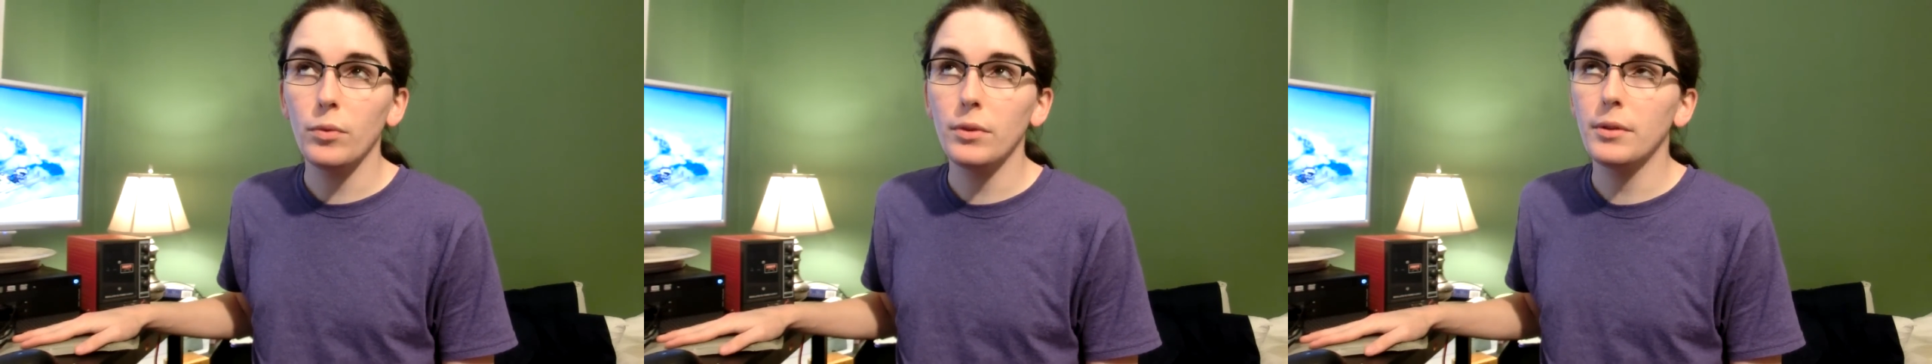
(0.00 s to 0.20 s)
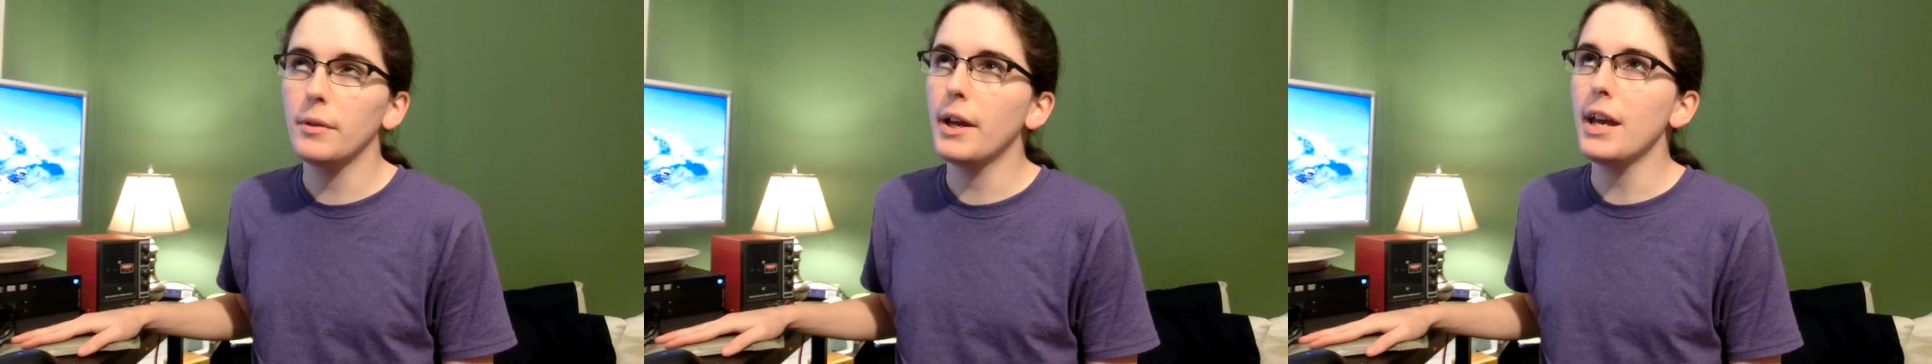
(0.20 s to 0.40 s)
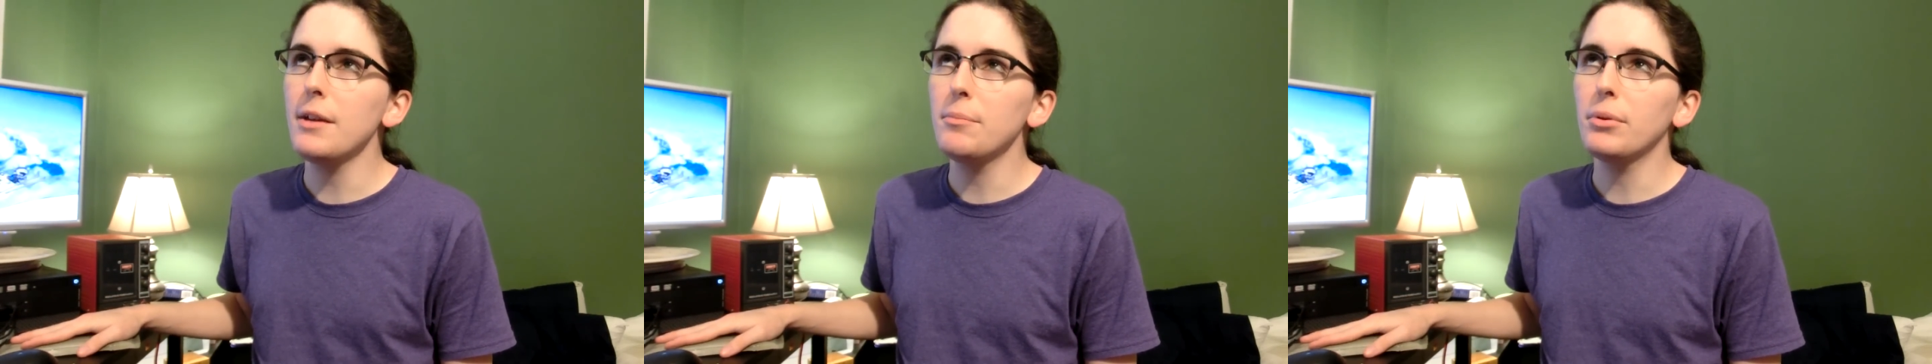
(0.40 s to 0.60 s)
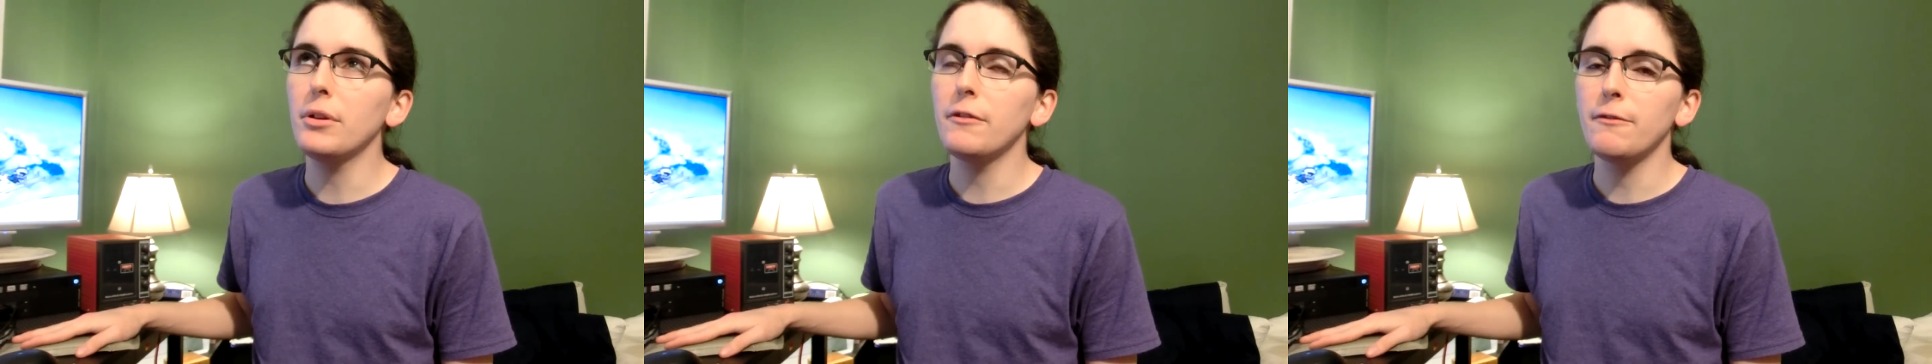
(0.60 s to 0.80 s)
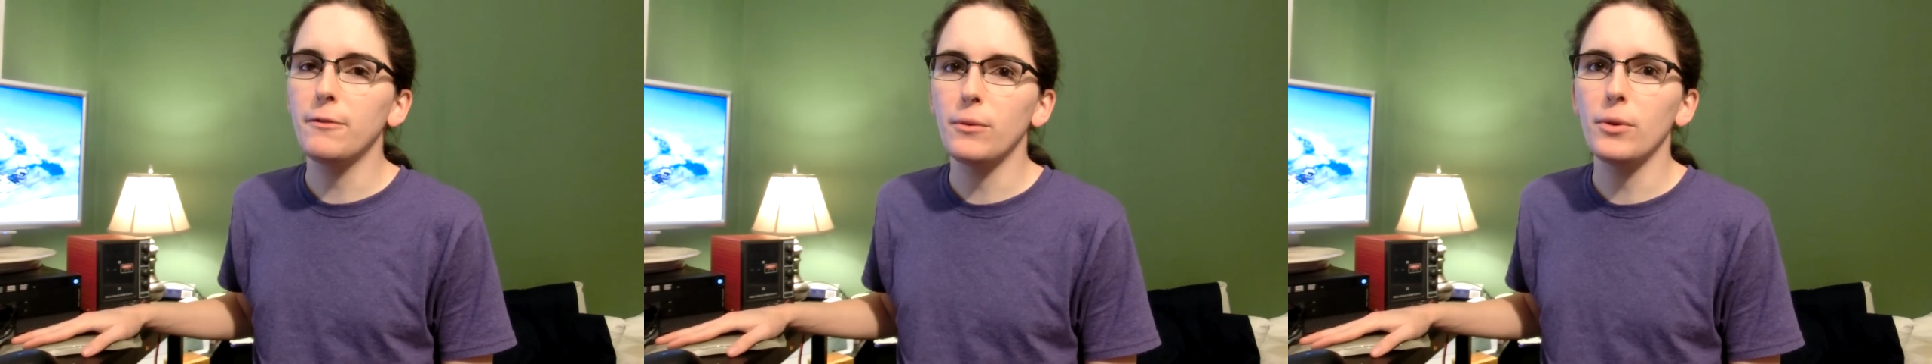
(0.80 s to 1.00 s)
uh,
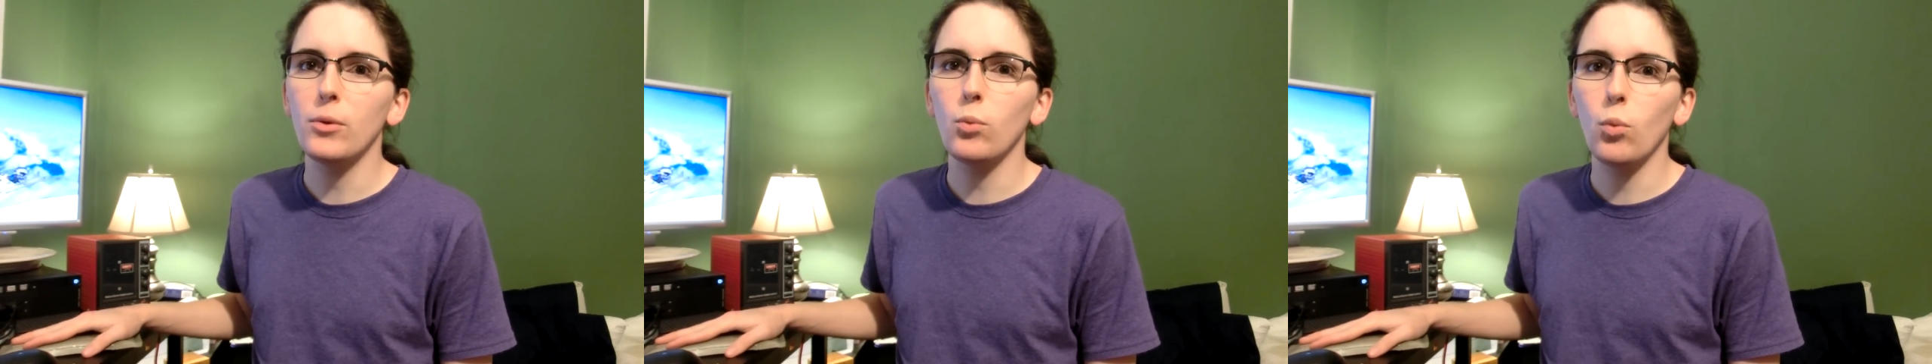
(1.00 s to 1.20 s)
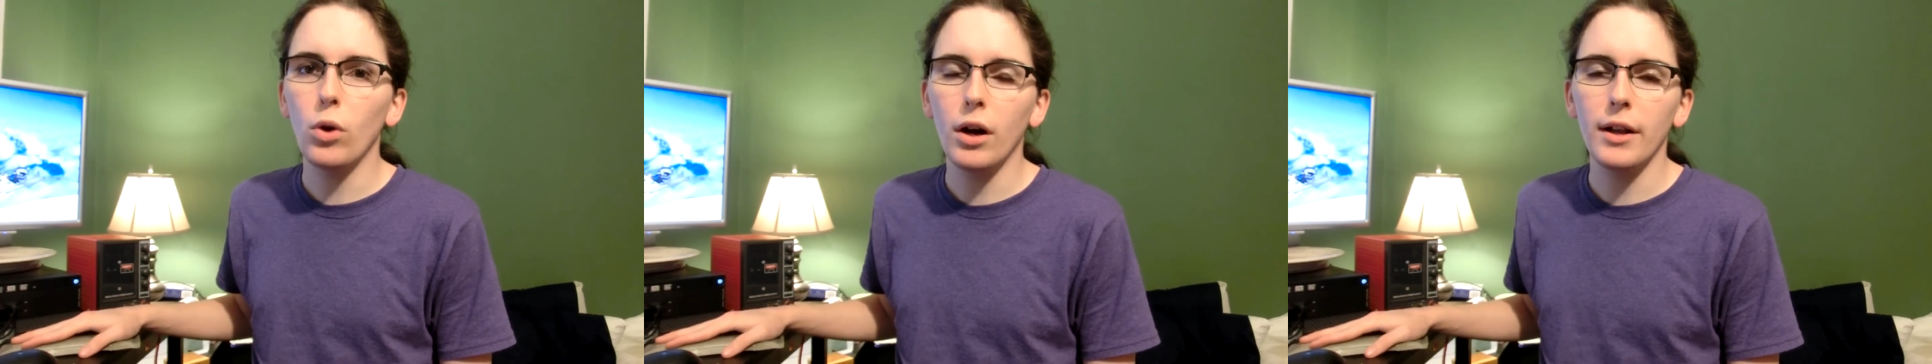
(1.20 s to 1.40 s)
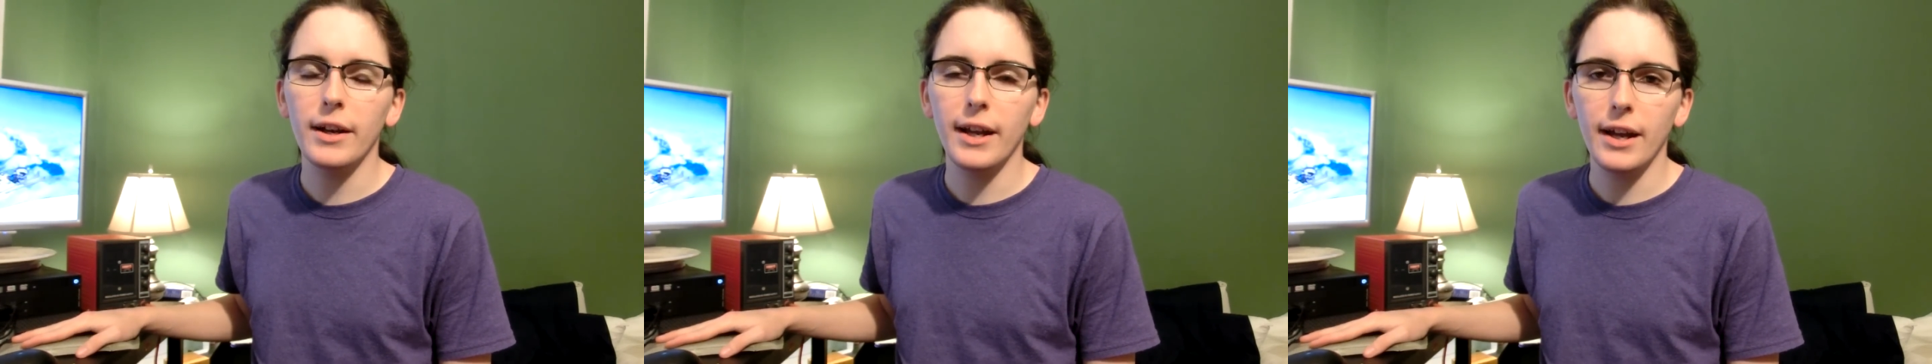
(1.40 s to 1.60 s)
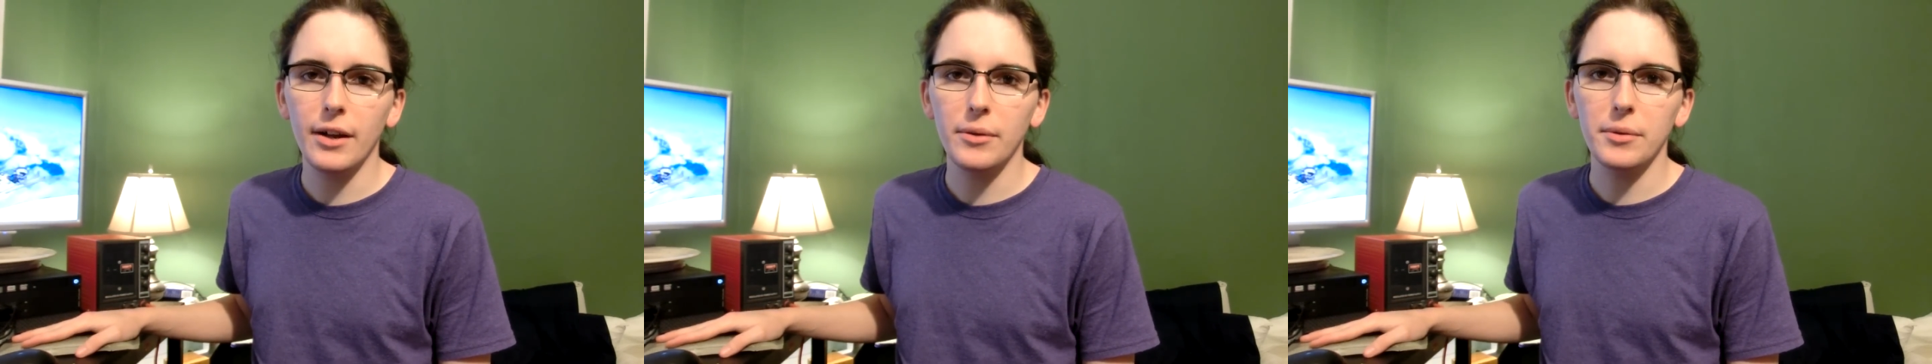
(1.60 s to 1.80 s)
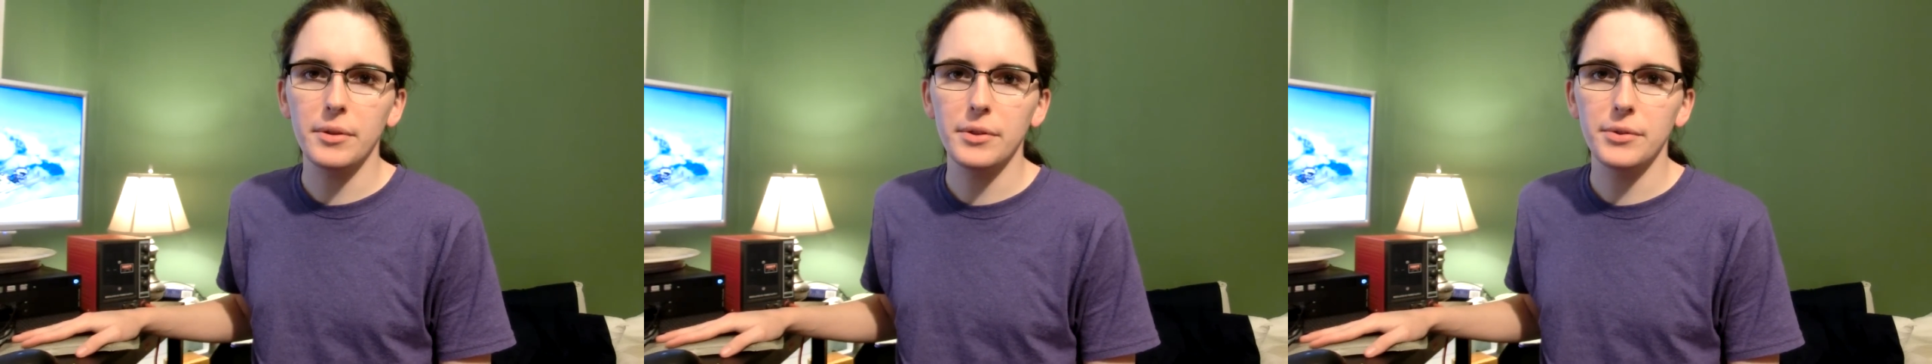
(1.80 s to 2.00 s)
8.4 watt
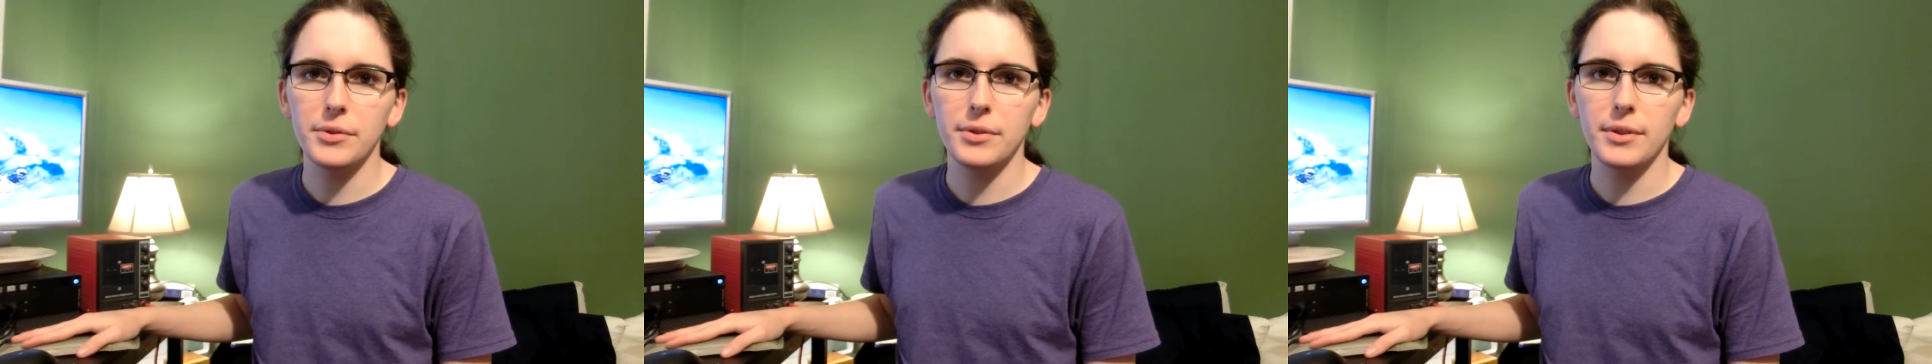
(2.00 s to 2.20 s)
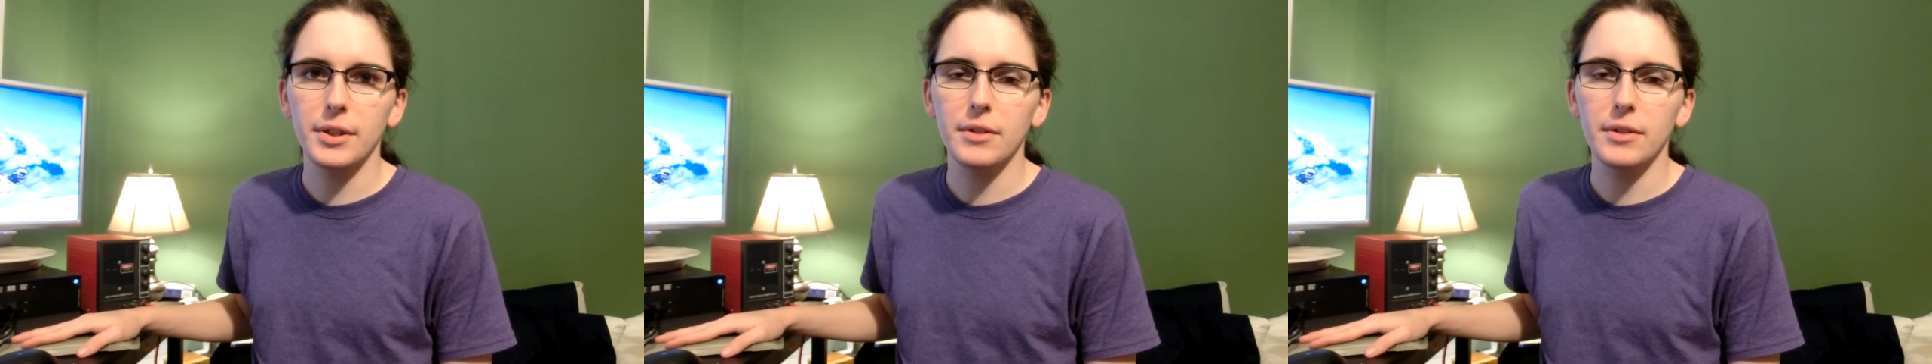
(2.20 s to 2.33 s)
hours